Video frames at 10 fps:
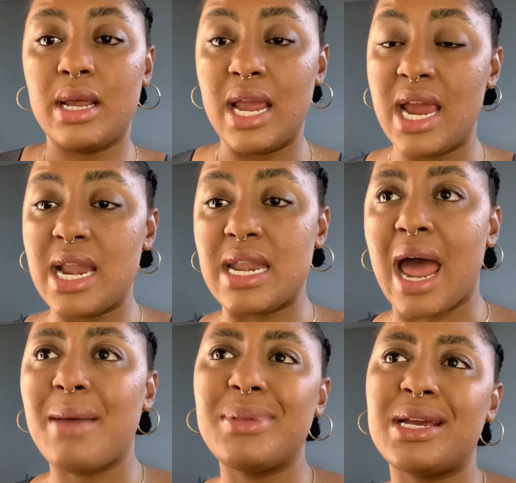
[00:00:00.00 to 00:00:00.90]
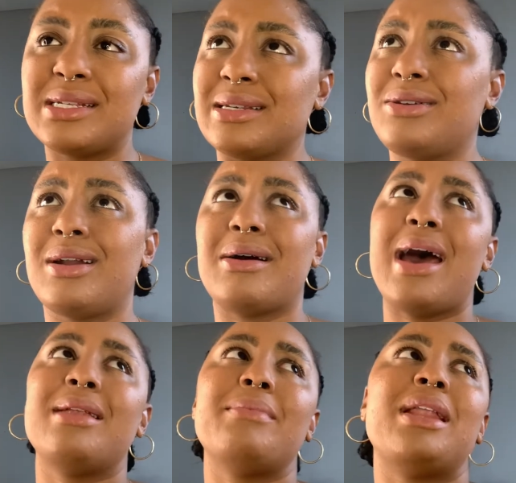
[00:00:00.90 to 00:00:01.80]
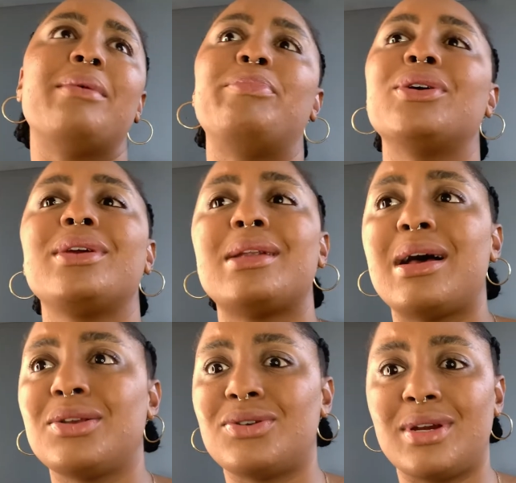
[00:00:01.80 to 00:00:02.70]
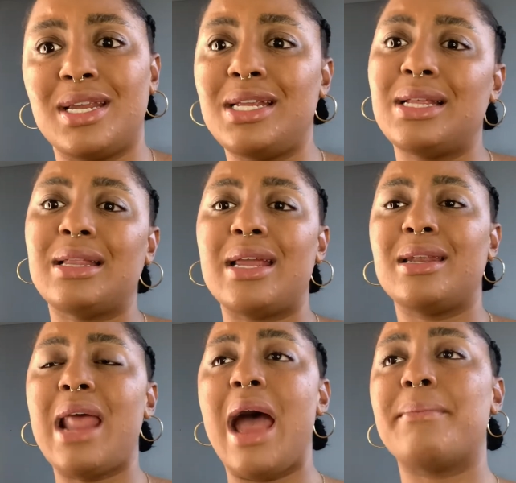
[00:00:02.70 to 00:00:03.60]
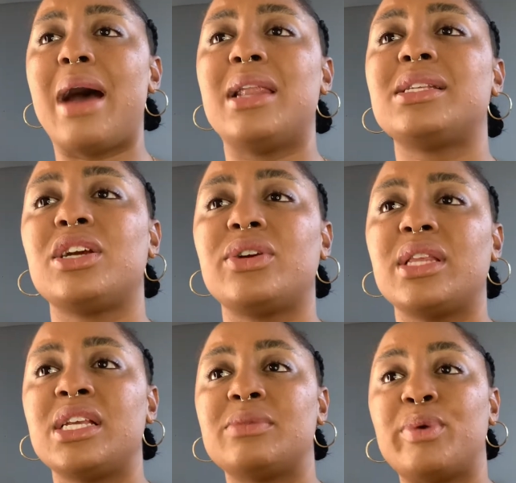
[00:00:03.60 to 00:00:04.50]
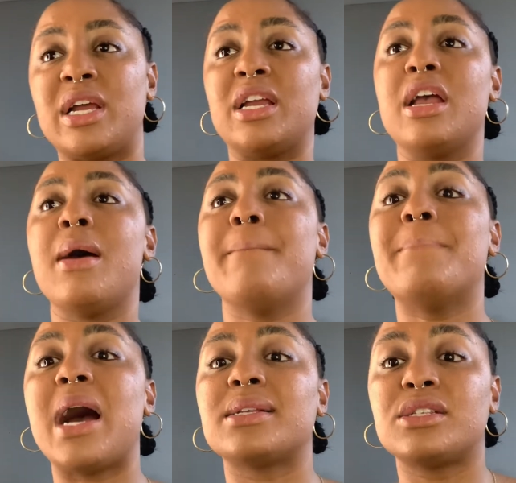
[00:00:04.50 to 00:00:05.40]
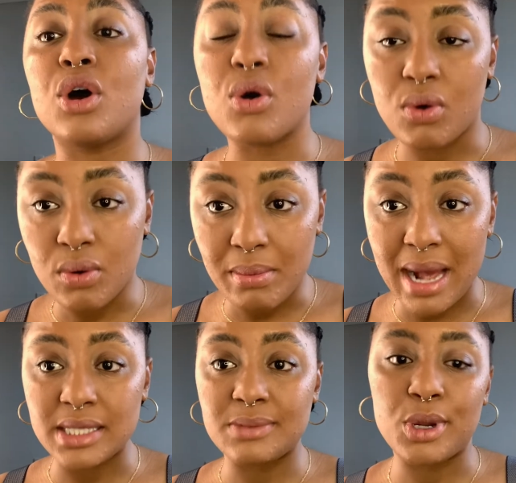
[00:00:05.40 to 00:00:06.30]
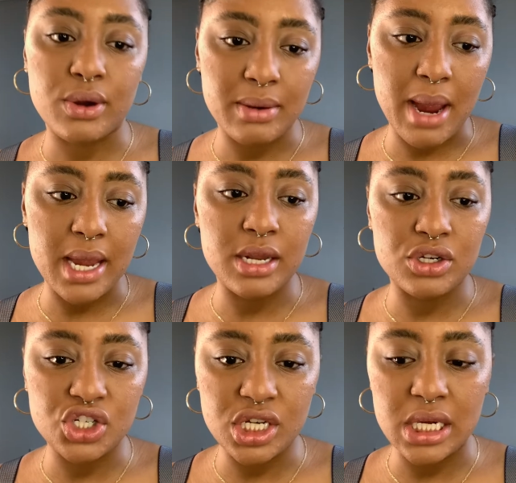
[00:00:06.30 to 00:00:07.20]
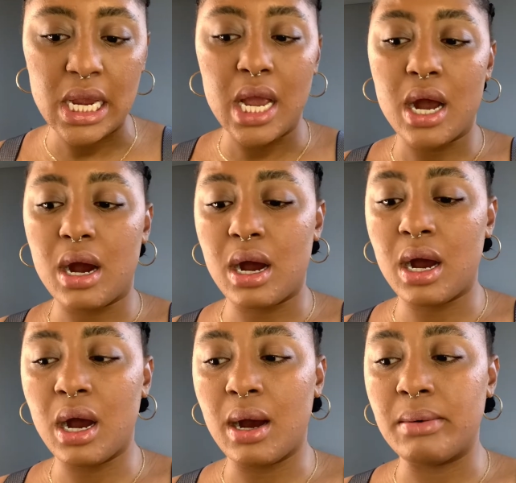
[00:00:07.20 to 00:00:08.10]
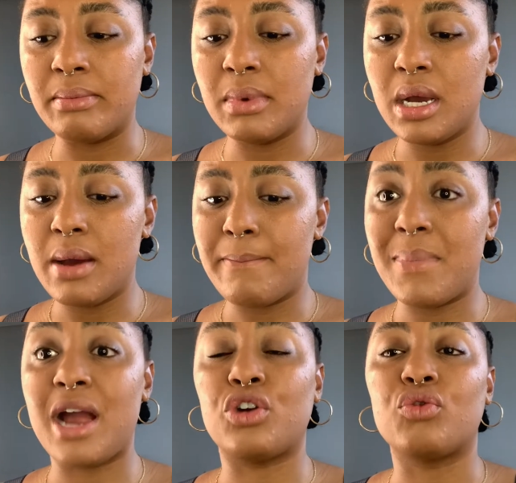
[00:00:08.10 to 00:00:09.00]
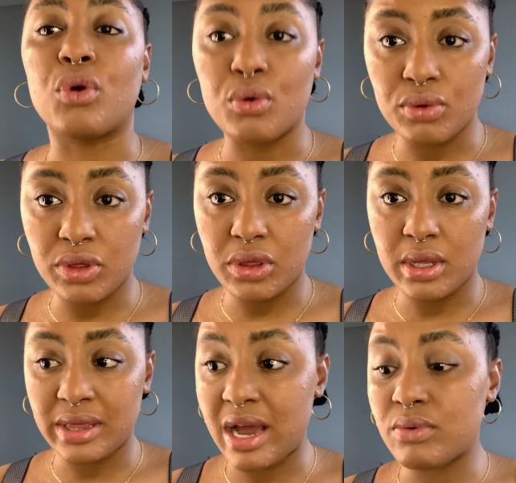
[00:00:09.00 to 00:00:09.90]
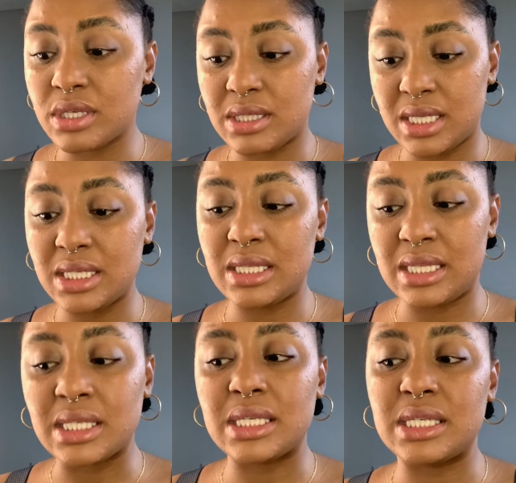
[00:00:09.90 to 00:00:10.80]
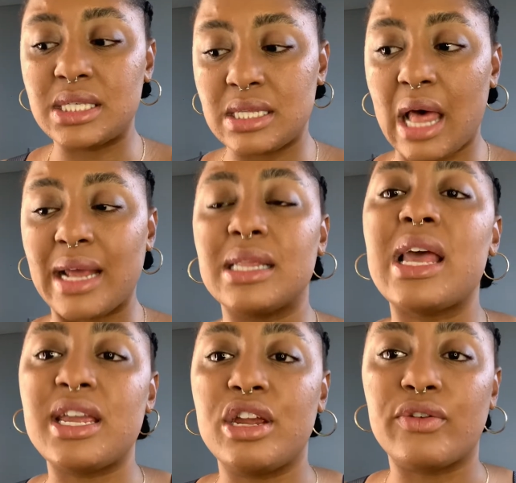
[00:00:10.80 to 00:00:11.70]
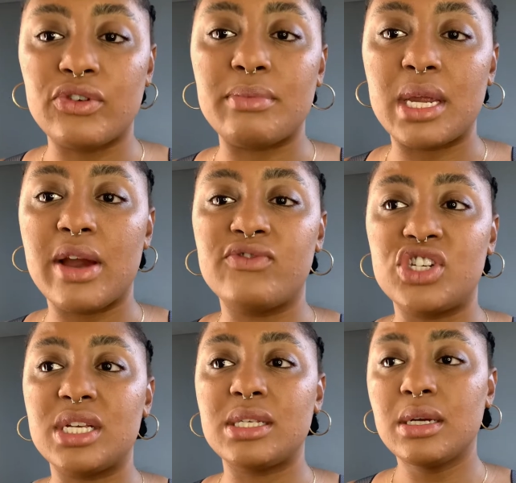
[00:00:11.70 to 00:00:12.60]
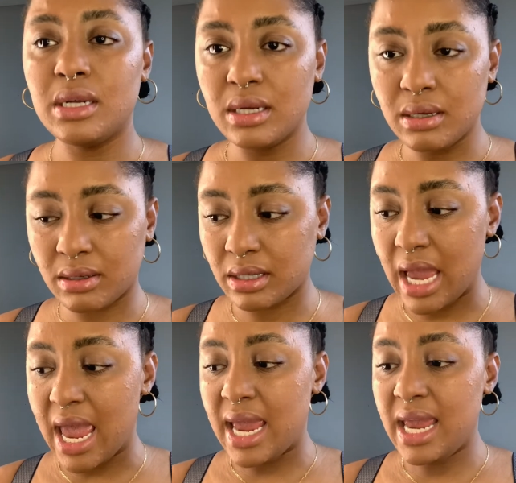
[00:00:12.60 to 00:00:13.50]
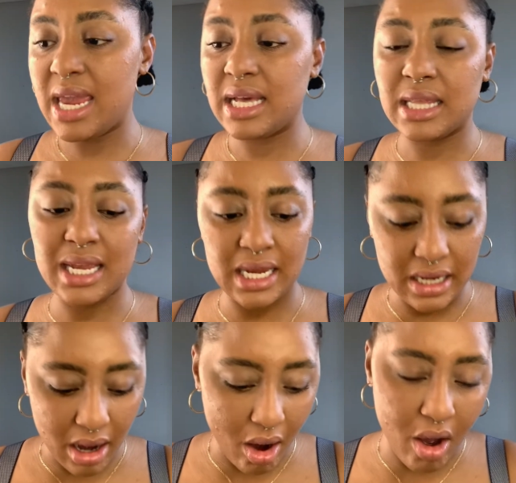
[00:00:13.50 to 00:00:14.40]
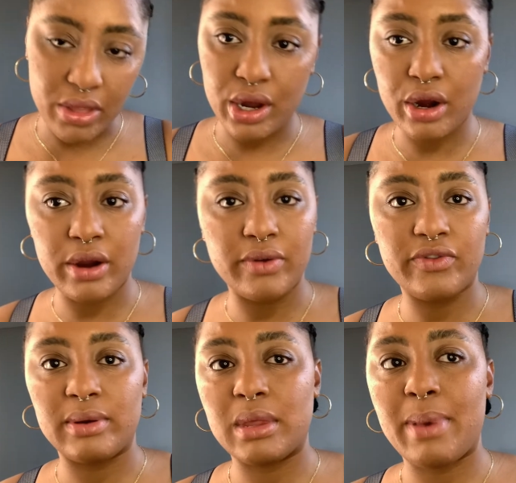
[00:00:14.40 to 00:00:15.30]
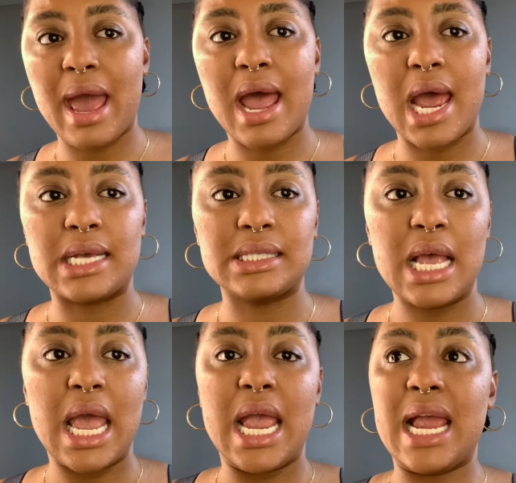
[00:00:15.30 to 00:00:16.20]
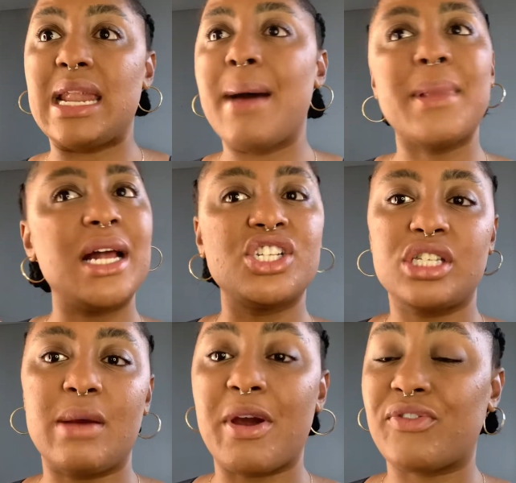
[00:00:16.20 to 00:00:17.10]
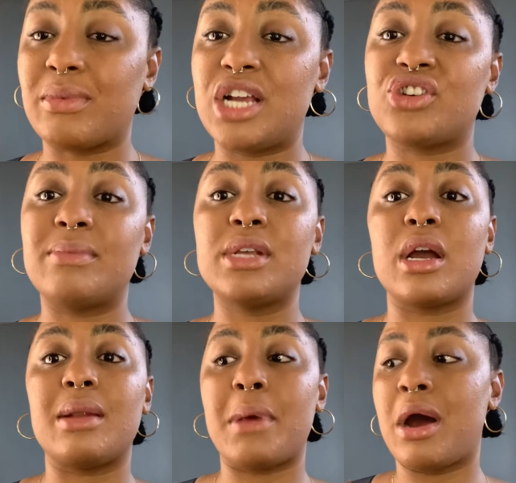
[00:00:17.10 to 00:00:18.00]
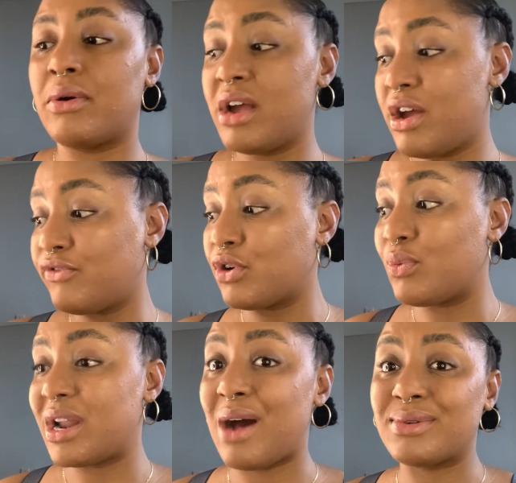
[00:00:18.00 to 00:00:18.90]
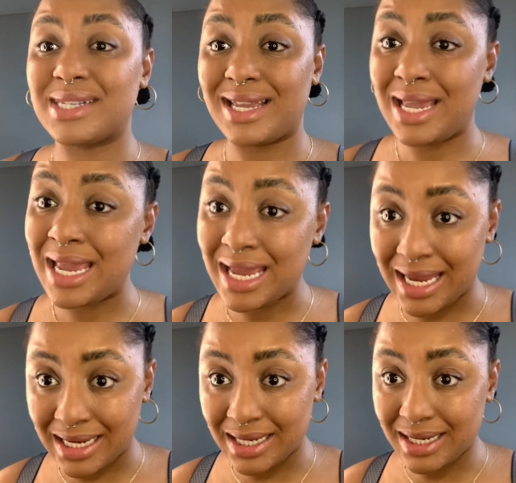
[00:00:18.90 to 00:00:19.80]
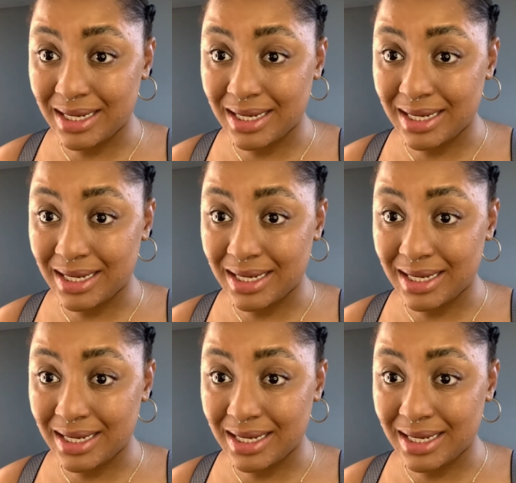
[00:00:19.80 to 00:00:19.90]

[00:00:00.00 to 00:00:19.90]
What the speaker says: And not because, you know, I done made $1 billion or anything, like, not monetary things, but my soul, my spirit, my energy, my growth. That was, this is like that year for me of just healing all the hurt from the past. And I'm not just talking about from last year. I'm talking about from when I was a kid.